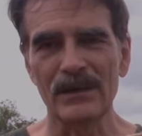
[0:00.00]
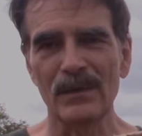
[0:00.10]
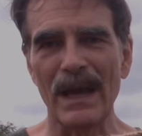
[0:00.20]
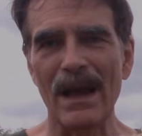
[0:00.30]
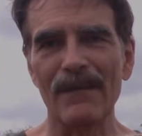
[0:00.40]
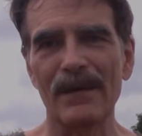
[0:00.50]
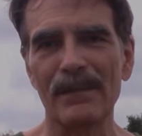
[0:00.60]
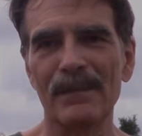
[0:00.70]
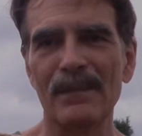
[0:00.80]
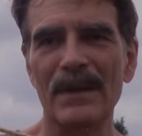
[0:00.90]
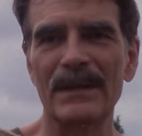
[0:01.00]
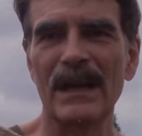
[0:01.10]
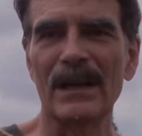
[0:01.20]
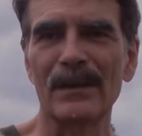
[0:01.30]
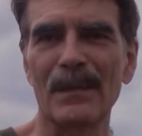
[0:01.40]
you have a
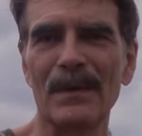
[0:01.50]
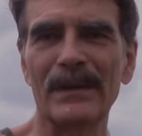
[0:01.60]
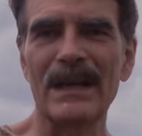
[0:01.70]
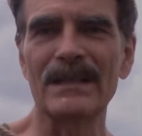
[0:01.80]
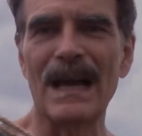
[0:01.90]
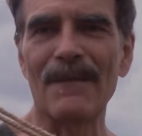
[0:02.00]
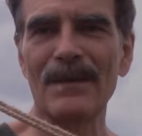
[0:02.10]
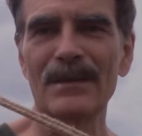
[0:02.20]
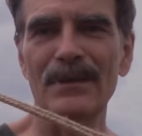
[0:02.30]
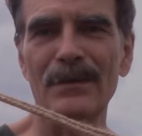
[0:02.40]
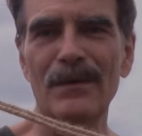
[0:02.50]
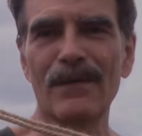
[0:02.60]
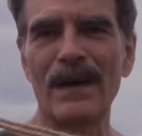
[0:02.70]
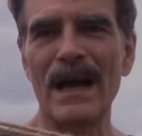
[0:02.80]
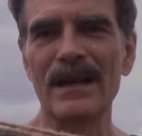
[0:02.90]
particular police officer who
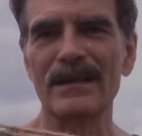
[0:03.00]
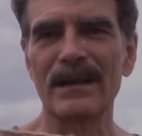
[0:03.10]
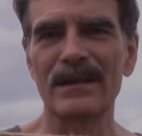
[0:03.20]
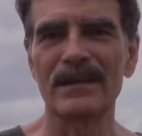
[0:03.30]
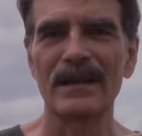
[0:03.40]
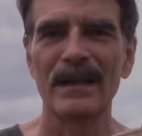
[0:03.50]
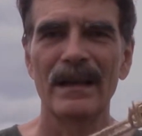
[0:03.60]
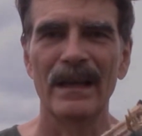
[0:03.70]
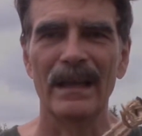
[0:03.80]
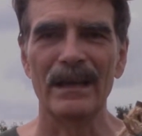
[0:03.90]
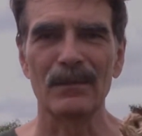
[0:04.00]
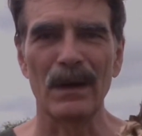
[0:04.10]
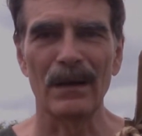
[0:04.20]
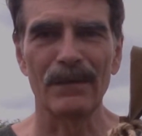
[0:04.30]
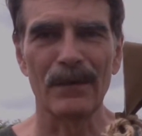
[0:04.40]
finds this and is
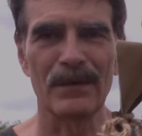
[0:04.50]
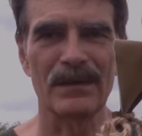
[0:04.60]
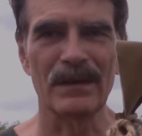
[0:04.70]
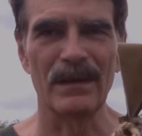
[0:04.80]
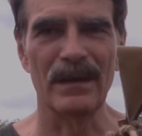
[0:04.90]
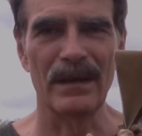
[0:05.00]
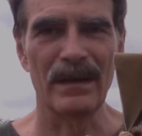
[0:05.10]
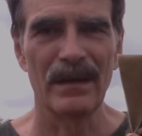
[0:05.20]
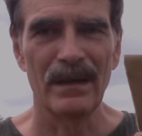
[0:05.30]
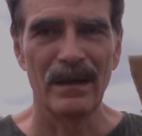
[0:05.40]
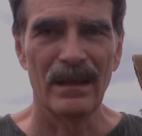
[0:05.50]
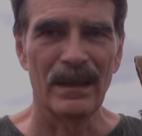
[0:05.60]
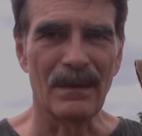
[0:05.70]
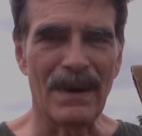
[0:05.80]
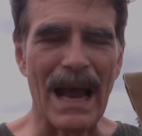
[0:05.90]
well versed in the
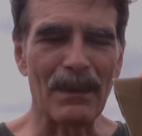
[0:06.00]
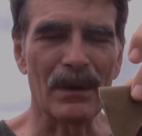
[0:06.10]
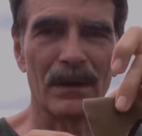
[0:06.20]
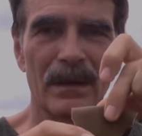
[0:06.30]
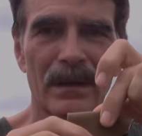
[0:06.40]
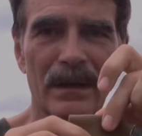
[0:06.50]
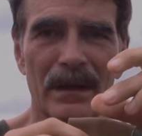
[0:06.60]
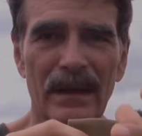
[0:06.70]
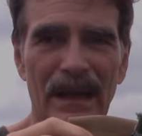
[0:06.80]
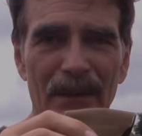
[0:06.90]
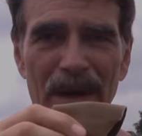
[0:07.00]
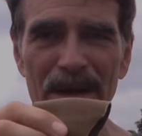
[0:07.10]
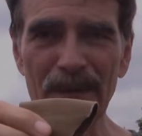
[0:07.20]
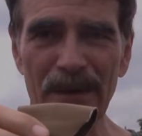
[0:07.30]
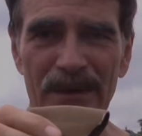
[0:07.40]
Bible,
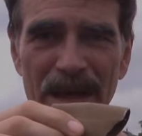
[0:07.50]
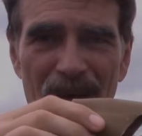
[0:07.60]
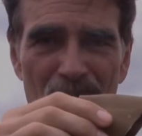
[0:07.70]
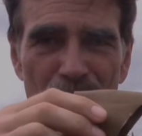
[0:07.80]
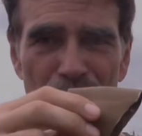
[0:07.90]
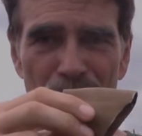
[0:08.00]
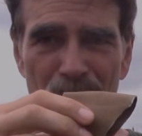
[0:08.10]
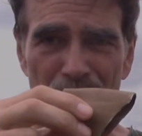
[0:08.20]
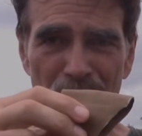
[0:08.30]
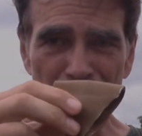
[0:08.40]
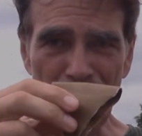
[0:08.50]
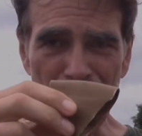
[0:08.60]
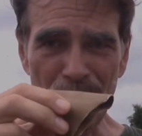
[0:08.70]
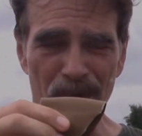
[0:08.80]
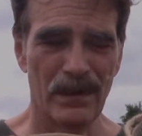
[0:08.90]
anyways, will say, oh, you
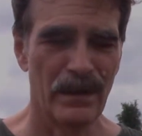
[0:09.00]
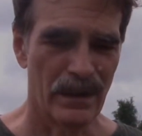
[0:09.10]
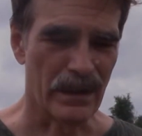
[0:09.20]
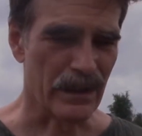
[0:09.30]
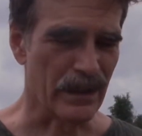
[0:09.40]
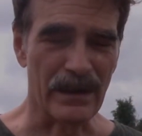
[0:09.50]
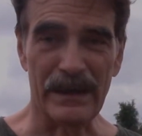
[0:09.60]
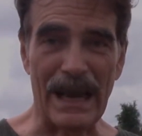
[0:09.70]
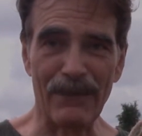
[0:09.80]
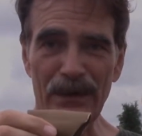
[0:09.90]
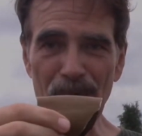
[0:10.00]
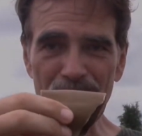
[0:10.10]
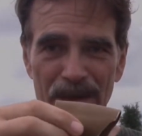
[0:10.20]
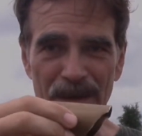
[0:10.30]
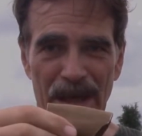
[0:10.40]
know, David
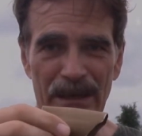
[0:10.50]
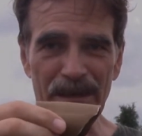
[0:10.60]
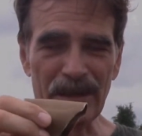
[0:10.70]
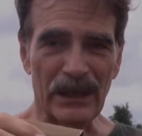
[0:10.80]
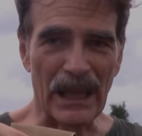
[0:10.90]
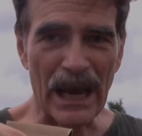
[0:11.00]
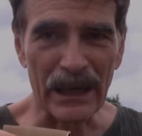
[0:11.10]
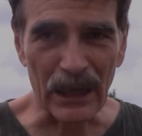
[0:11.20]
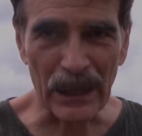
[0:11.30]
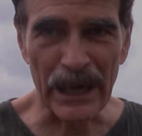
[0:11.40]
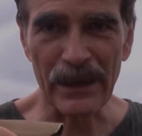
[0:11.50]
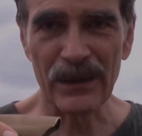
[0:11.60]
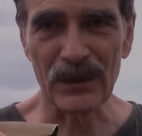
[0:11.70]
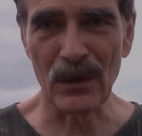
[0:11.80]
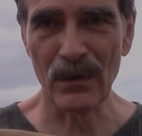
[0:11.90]
used this against
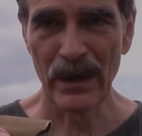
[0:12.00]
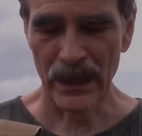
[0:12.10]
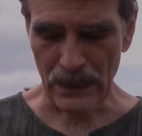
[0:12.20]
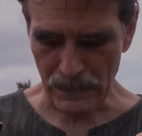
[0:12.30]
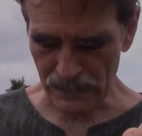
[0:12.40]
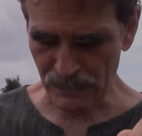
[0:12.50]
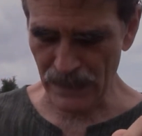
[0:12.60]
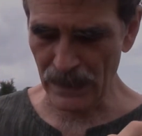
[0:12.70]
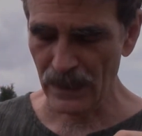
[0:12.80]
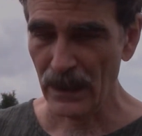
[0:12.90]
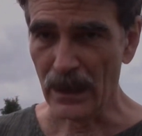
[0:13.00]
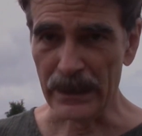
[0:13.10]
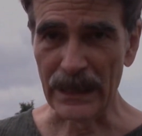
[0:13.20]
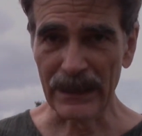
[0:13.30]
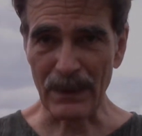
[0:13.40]
Goliath, so it must be a deadly